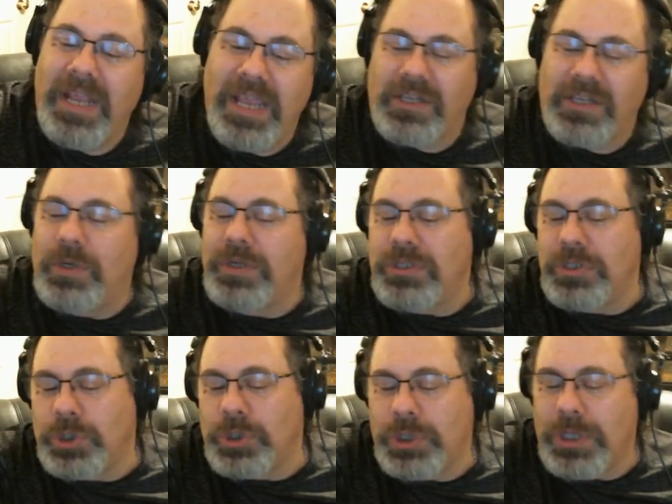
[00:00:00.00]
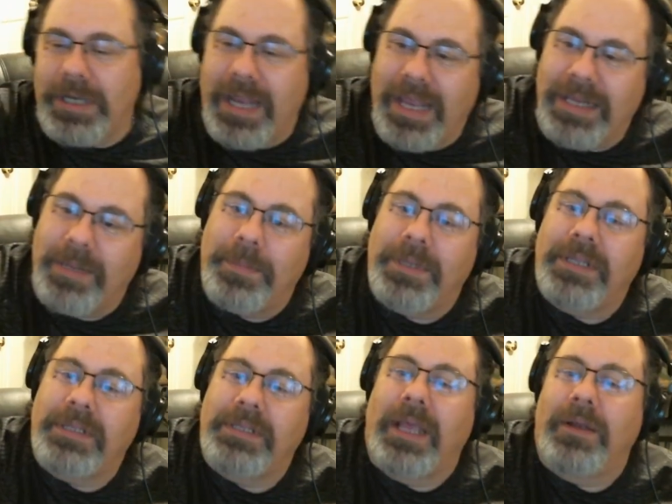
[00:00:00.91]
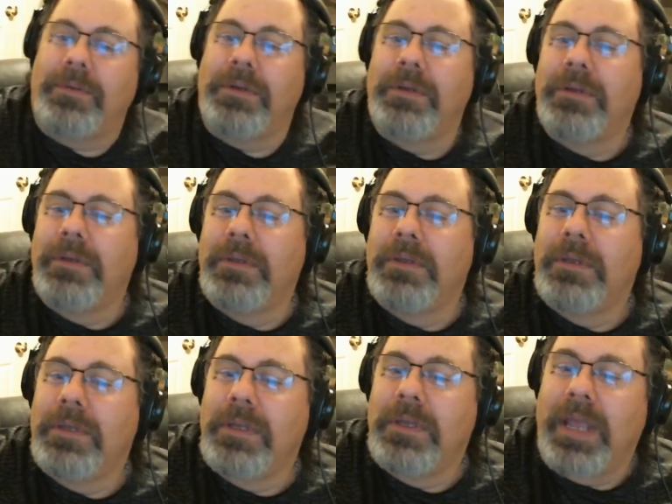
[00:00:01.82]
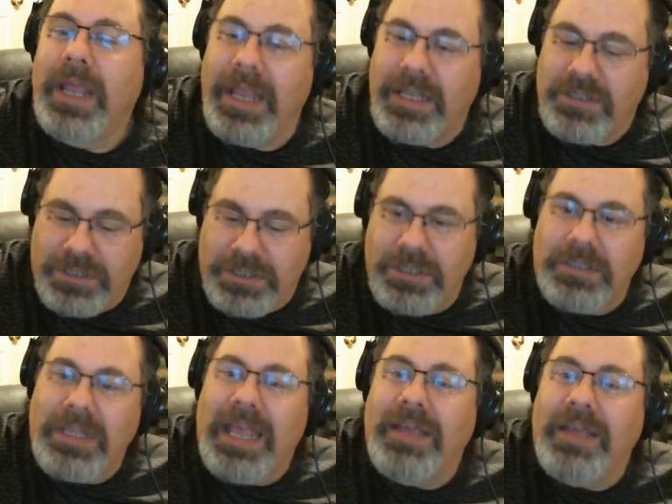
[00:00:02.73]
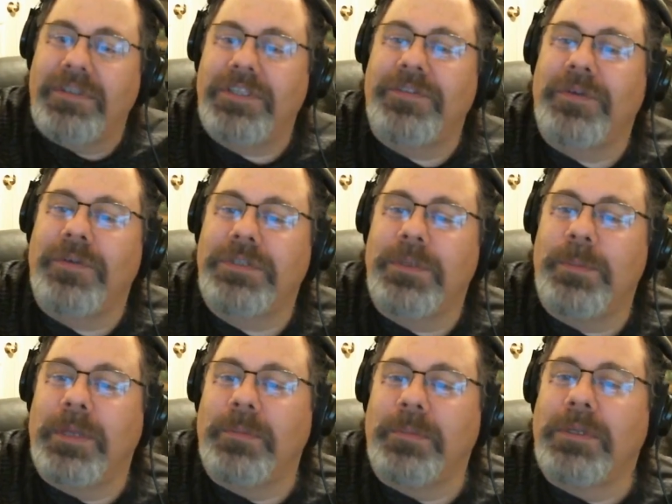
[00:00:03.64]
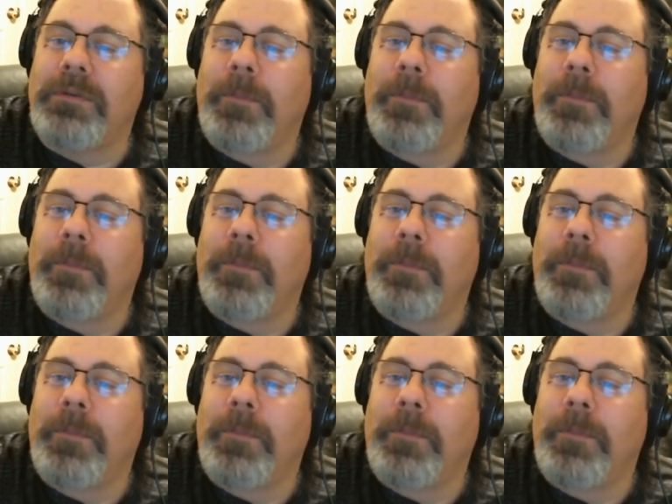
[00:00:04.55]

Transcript: It couldn't shut anybody down and still have its First Amendment.